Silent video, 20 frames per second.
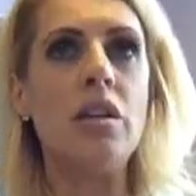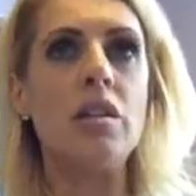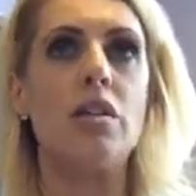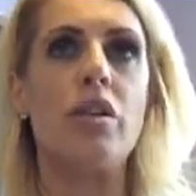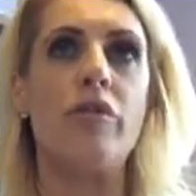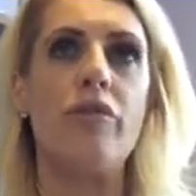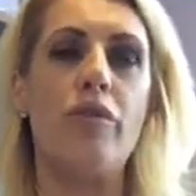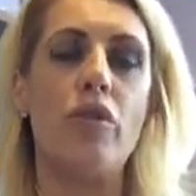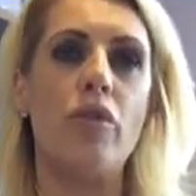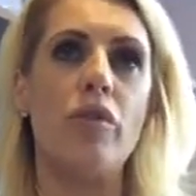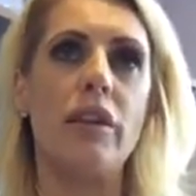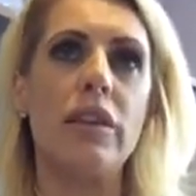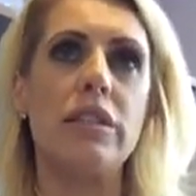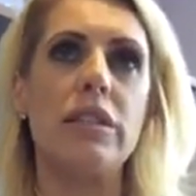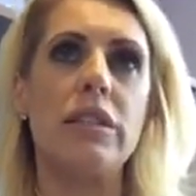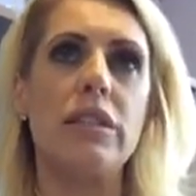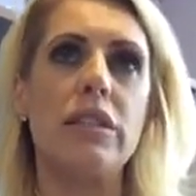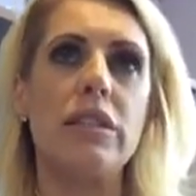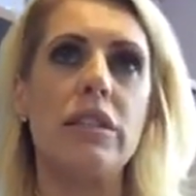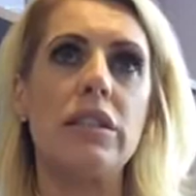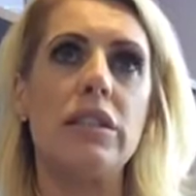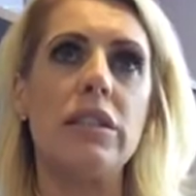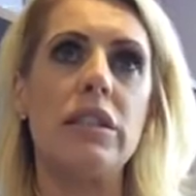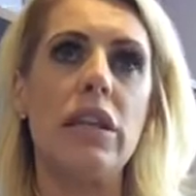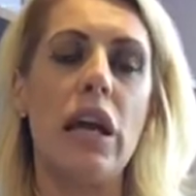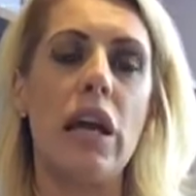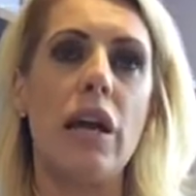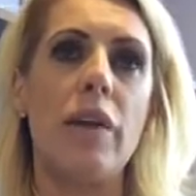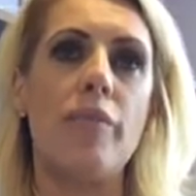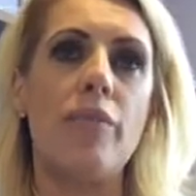So, for instance,
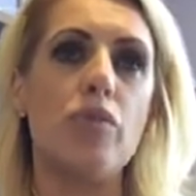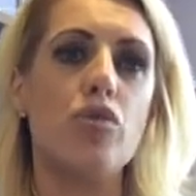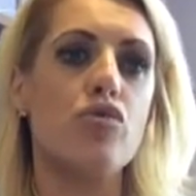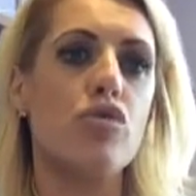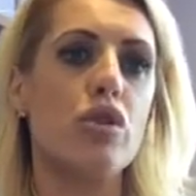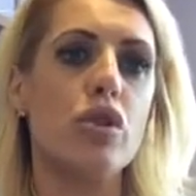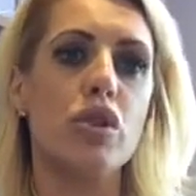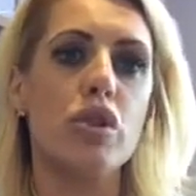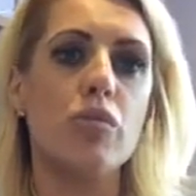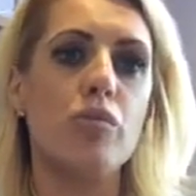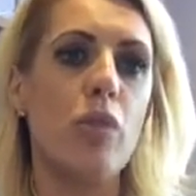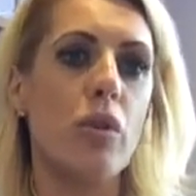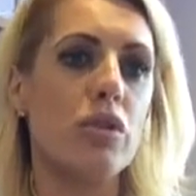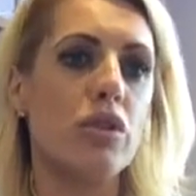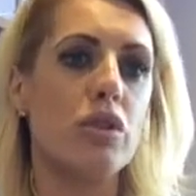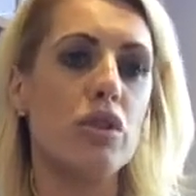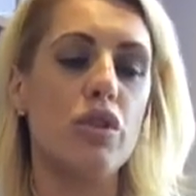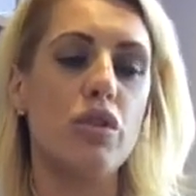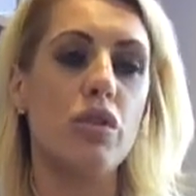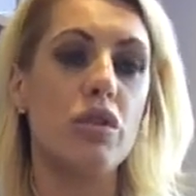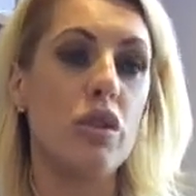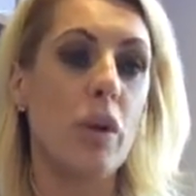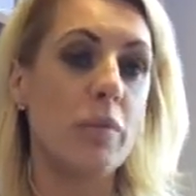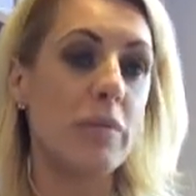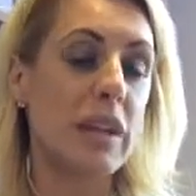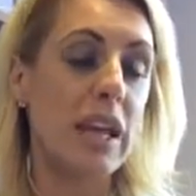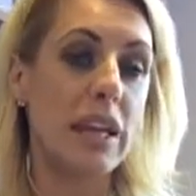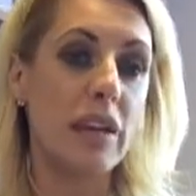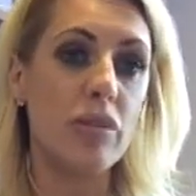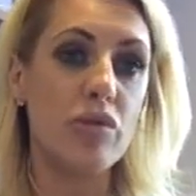drugs, once you
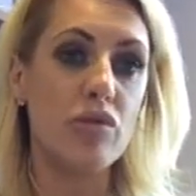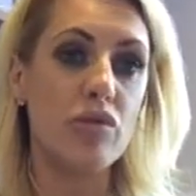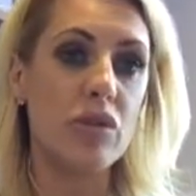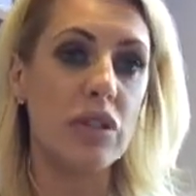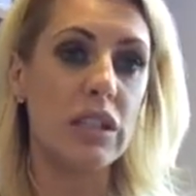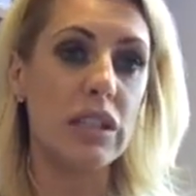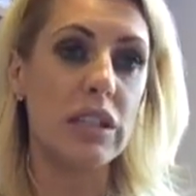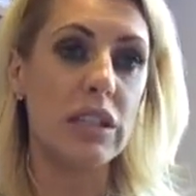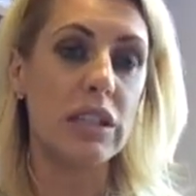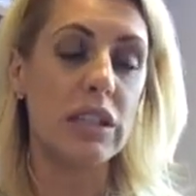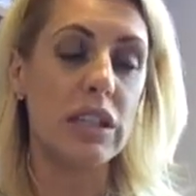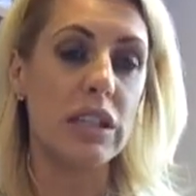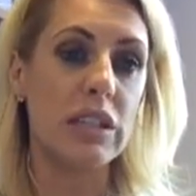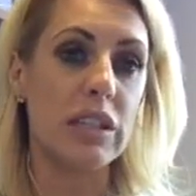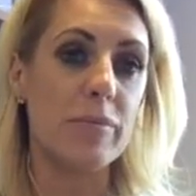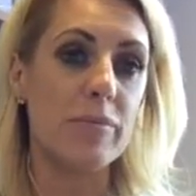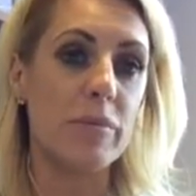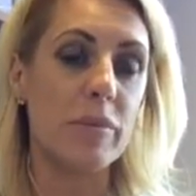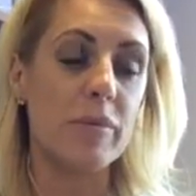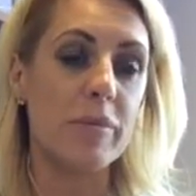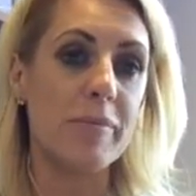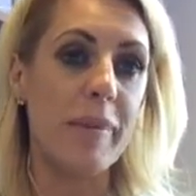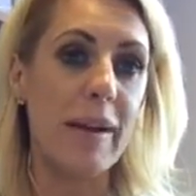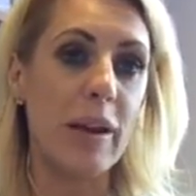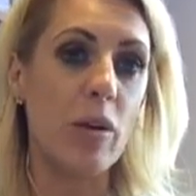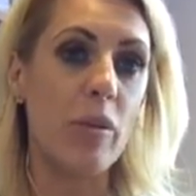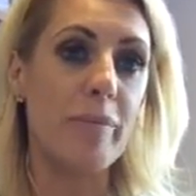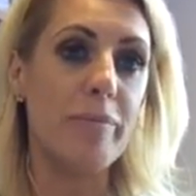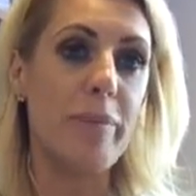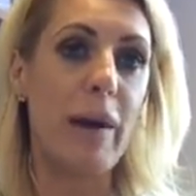stop taking the drugs, the symptoms
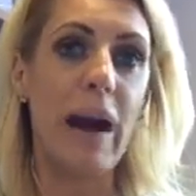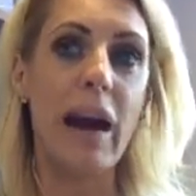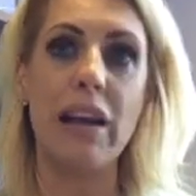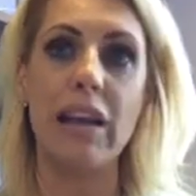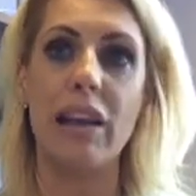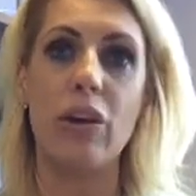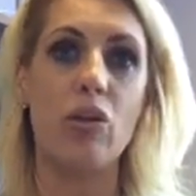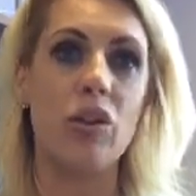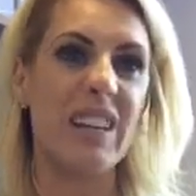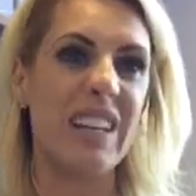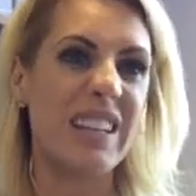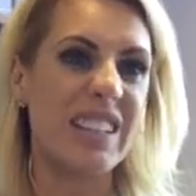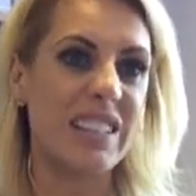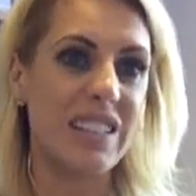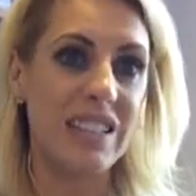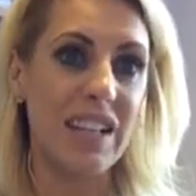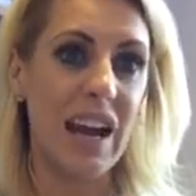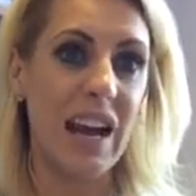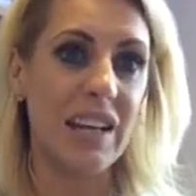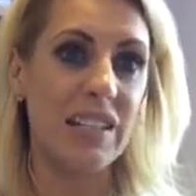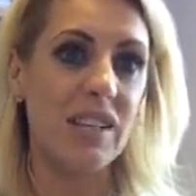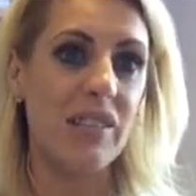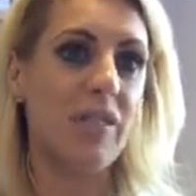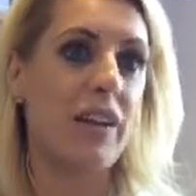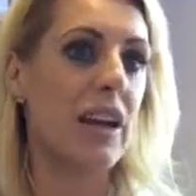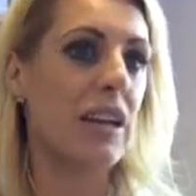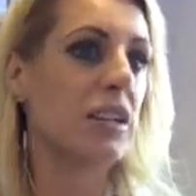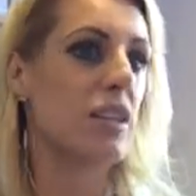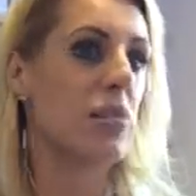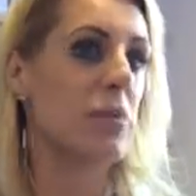might come back. It could lead to side
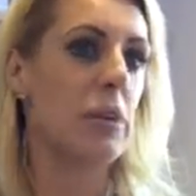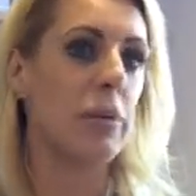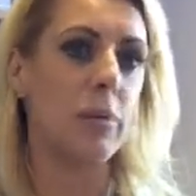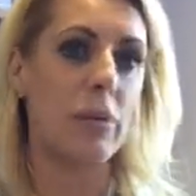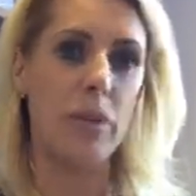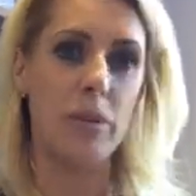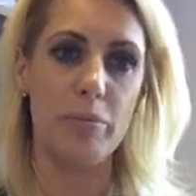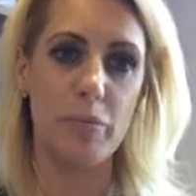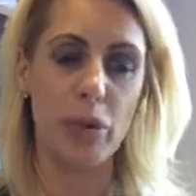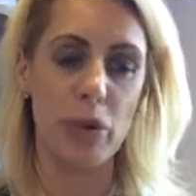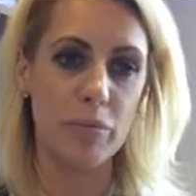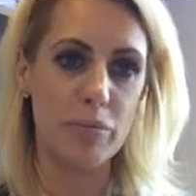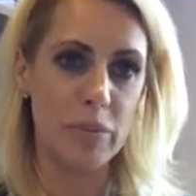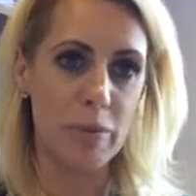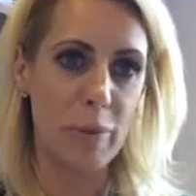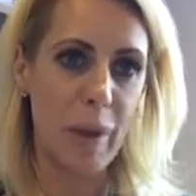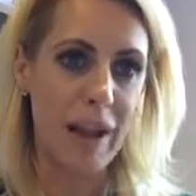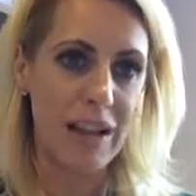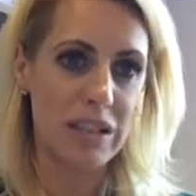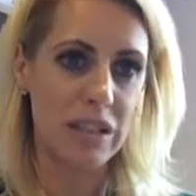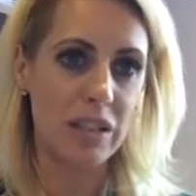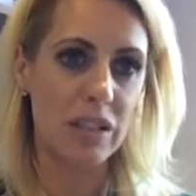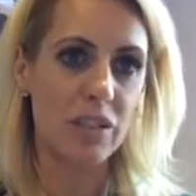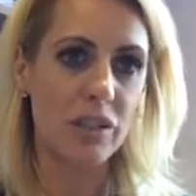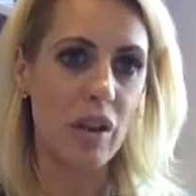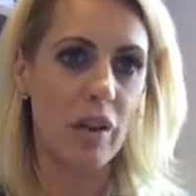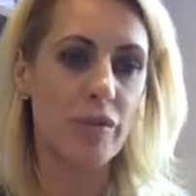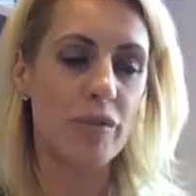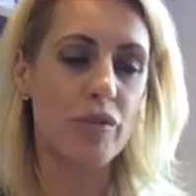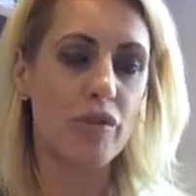effects, that people can become
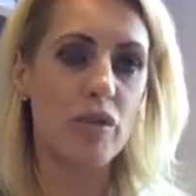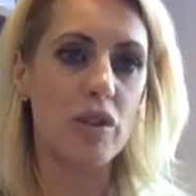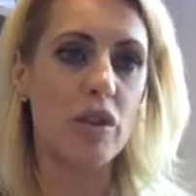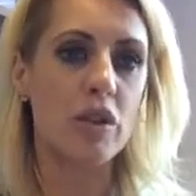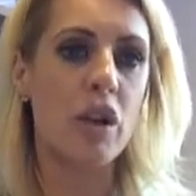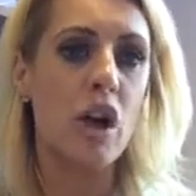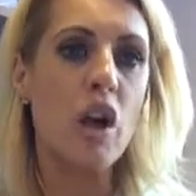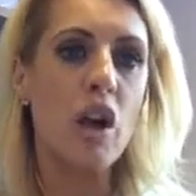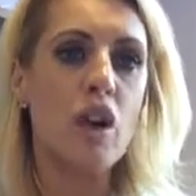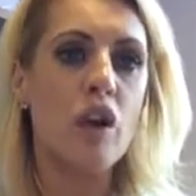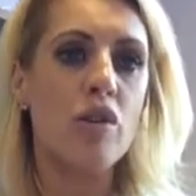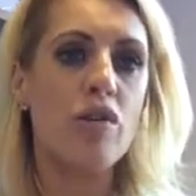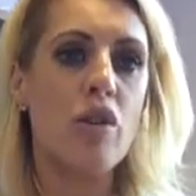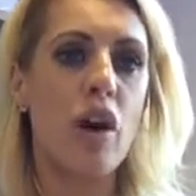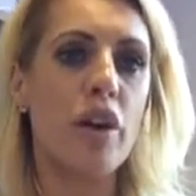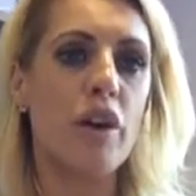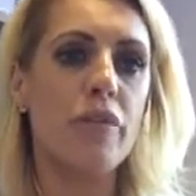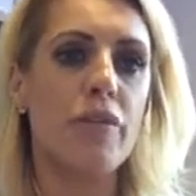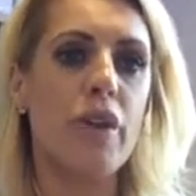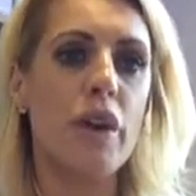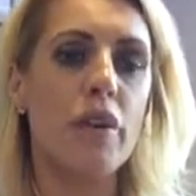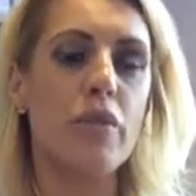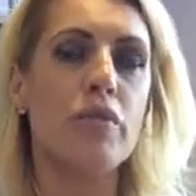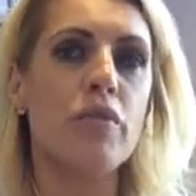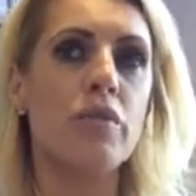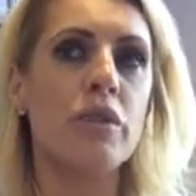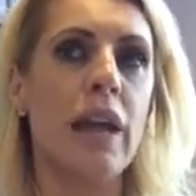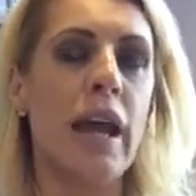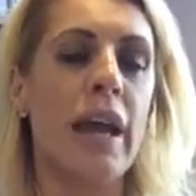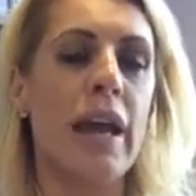dependent on the drugs. None of
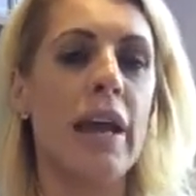those